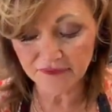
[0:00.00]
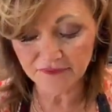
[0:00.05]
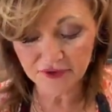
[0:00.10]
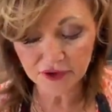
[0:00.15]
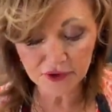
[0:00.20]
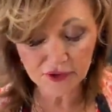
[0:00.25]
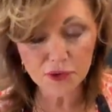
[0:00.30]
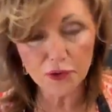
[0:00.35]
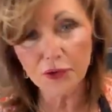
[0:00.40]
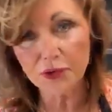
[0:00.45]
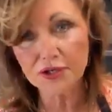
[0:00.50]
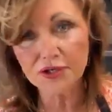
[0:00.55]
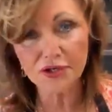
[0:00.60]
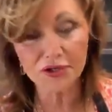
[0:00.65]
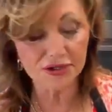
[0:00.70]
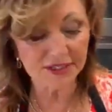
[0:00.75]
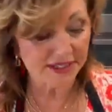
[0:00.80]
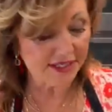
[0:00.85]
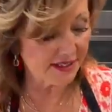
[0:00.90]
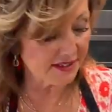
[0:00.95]
If your corn
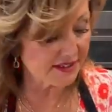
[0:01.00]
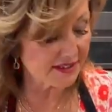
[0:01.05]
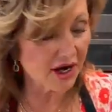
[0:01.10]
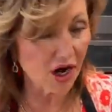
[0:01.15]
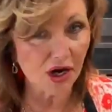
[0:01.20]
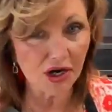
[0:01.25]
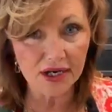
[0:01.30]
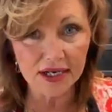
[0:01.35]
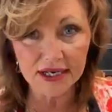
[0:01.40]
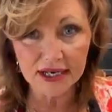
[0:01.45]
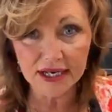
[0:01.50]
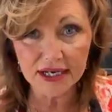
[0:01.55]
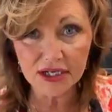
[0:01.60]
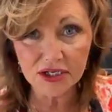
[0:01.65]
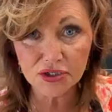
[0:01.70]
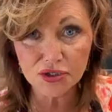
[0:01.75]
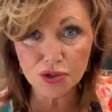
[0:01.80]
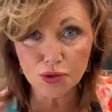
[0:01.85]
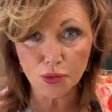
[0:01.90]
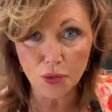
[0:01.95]
tortillas are a
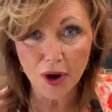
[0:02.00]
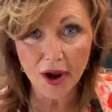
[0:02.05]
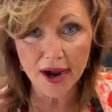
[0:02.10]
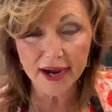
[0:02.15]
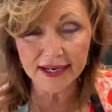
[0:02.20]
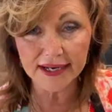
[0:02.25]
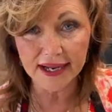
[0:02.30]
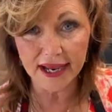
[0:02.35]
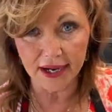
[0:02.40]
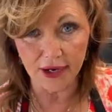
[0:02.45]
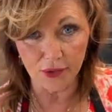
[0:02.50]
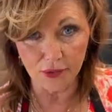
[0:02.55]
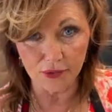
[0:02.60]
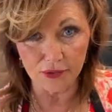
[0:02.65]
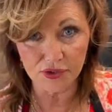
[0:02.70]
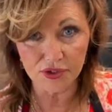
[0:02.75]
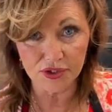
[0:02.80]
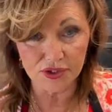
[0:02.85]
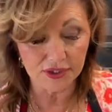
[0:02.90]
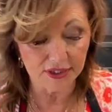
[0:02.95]
little dried
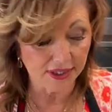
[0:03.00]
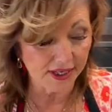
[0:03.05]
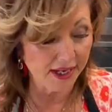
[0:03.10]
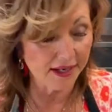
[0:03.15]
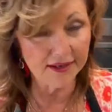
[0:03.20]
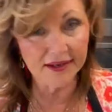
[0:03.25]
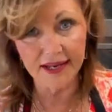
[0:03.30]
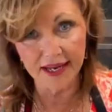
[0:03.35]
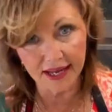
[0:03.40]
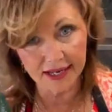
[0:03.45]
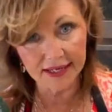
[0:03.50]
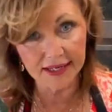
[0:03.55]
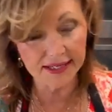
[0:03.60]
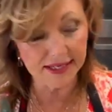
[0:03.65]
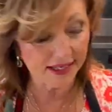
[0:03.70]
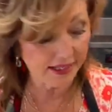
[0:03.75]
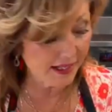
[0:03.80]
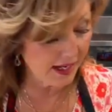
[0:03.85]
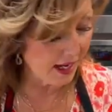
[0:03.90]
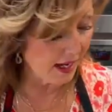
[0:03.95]
out, and
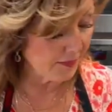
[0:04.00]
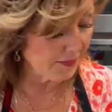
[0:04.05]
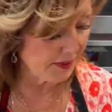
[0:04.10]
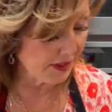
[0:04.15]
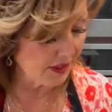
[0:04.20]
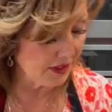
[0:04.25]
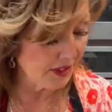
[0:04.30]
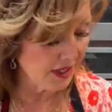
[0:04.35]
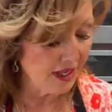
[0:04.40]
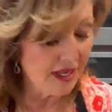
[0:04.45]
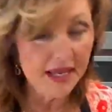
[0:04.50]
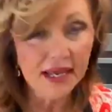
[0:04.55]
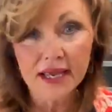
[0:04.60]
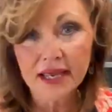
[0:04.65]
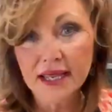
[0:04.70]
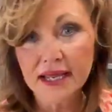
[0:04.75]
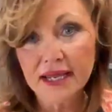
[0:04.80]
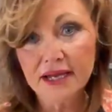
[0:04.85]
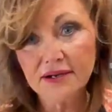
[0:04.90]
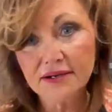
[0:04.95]
it can happen,
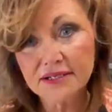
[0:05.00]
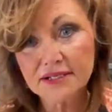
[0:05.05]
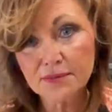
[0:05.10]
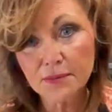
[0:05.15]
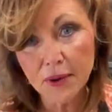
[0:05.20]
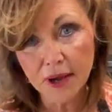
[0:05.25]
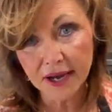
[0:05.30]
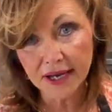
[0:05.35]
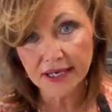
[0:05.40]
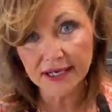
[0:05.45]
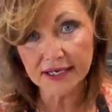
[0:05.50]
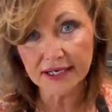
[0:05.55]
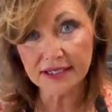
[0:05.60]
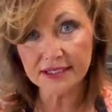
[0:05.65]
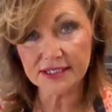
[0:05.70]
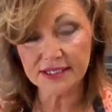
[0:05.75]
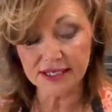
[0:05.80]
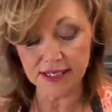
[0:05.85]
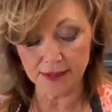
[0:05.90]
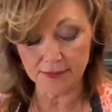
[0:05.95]
here's my
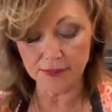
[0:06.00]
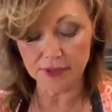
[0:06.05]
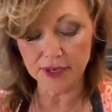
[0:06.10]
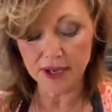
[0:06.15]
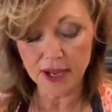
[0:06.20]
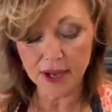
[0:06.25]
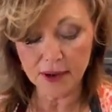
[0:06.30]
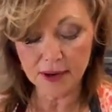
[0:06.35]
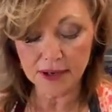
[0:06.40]
little tip.